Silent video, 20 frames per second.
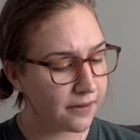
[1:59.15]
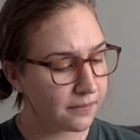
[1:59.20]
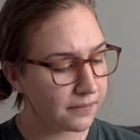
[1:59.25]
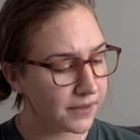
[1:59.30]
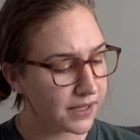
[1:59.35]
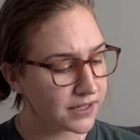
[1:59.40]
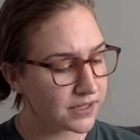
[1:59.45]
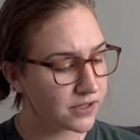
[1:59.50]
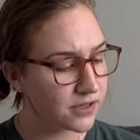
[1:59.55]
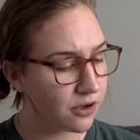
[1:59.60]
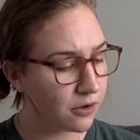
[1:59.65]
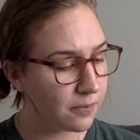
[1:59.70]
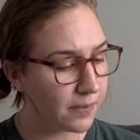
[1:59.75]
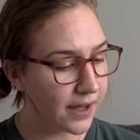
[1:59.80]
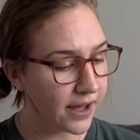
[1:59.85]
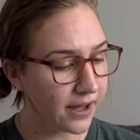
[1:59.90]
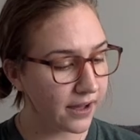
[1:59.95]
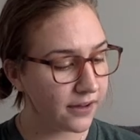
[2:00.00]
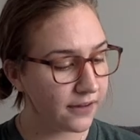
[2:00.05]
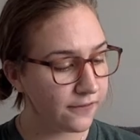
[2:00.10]
Let's go
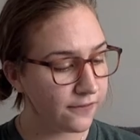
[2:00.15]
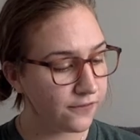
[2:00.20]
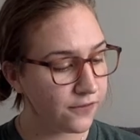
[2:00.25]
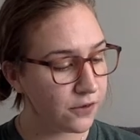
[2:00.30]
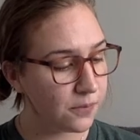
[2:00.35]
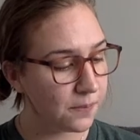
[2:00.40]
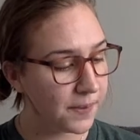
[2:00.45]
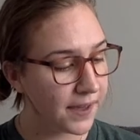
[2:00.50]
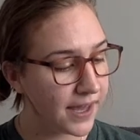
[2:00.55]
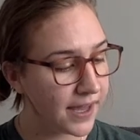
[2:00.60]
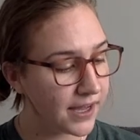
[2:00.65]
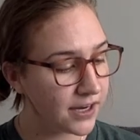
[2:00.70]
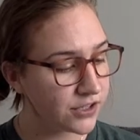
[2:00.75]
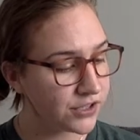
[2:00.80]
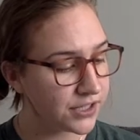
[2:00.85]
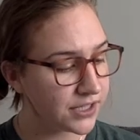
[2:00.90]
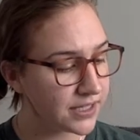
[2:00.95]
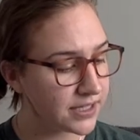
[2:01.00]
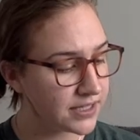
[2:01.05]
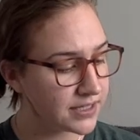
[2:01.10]
back a few
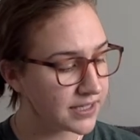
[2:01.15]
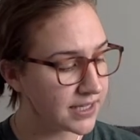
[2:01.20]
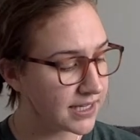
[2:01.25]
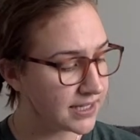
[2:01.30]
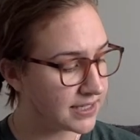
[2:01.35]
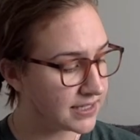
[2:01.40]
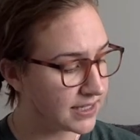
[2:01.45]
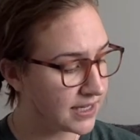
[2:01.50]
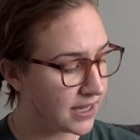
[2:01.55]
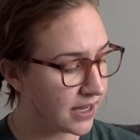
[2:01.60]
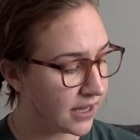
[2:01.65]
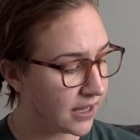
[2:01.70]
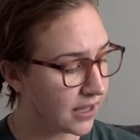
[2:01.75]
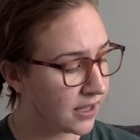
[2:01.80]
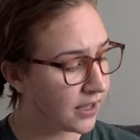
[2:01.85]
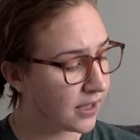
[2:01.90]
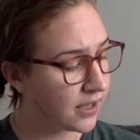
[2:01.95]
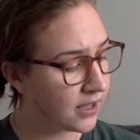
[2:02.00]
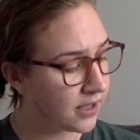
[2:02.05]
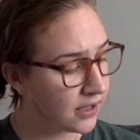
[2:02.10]
pages. Let's see.
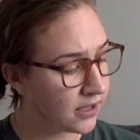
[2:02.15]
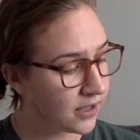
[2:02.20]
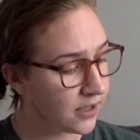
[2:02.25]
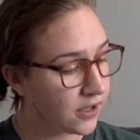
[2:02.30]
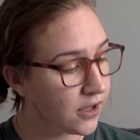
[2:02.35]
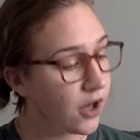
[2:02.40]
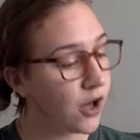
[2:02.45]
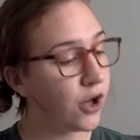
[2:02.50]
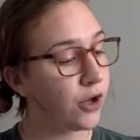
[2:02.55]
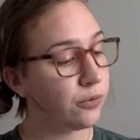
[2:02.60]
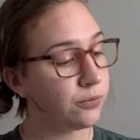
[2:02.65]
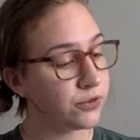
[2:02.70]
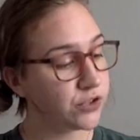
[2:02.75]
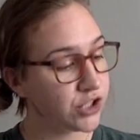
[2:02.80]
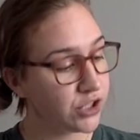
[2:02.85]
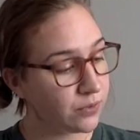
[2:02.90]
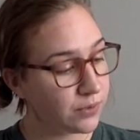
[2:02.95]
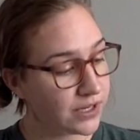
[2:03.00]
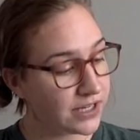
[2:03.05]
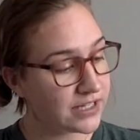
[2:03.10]
Oh,
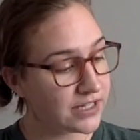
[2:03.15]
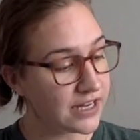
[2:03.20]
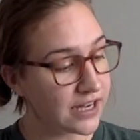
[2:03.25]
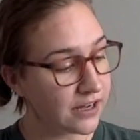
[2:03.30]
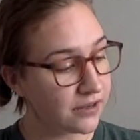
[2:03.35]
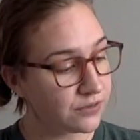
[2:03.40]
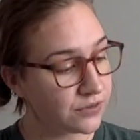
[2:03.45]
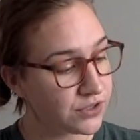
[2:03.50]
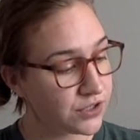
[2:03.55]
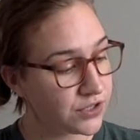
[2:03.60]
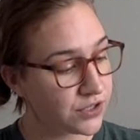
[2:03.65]
she went down